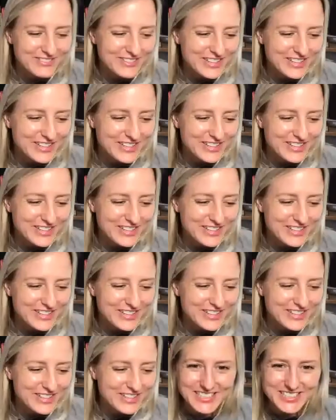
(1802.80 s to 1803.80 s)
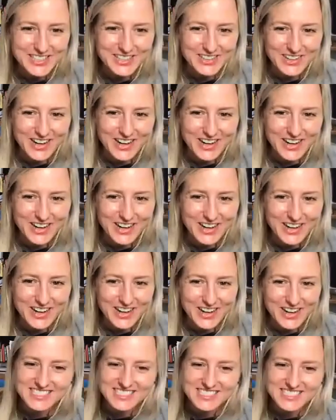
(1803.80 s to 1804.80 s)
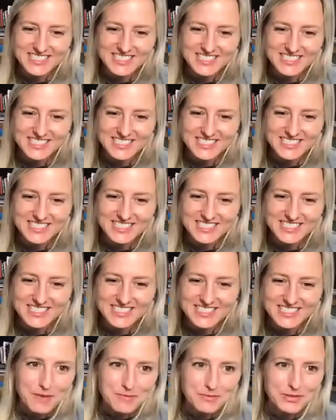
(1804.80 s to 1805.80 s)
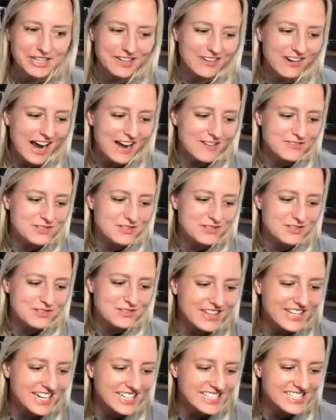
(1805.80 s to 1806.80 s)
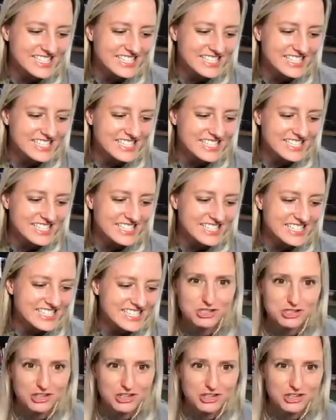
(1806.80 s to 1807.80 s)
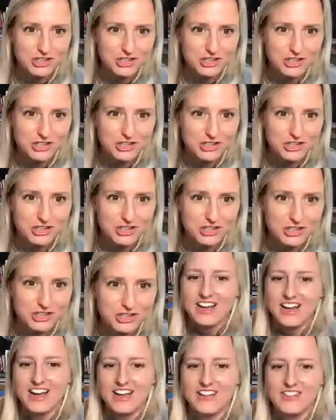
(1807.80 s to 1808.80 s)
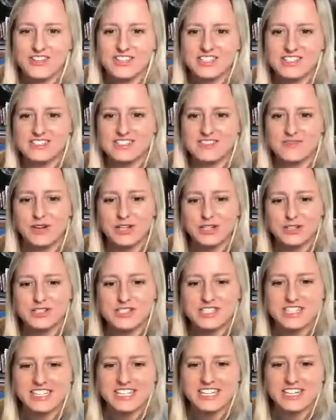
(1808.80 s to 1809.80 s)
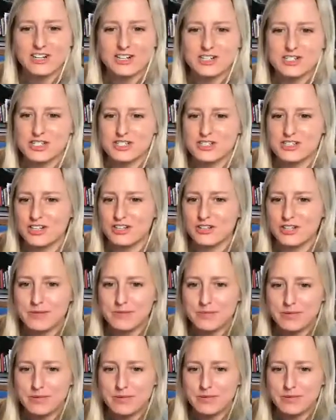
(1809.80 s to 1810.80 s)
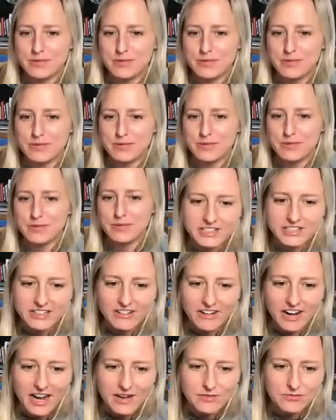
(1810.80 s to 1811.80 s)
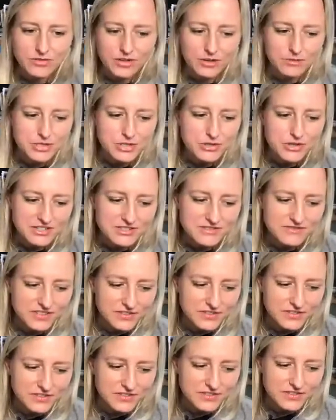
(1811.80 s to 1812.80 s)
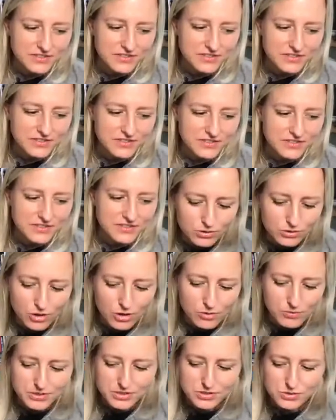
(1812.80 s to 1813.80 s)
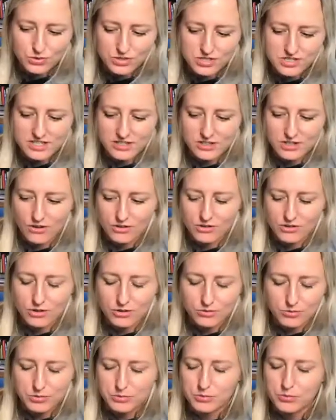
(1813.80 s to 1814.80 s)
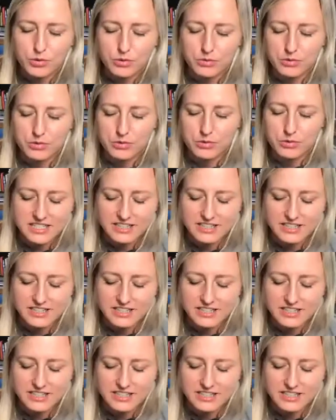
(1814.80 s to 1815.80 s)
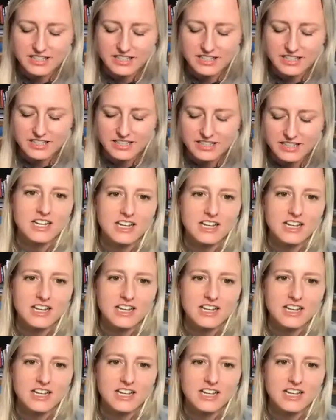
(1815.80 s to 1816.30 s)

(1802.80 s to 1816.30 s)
you take semantic graphs together with property graphs, you get the idea of the knowledge graph. What you're seeing here is just a clip, a screen grab from 2015 when Google open sourced their knowledge, or were releasing their knowledge graphs.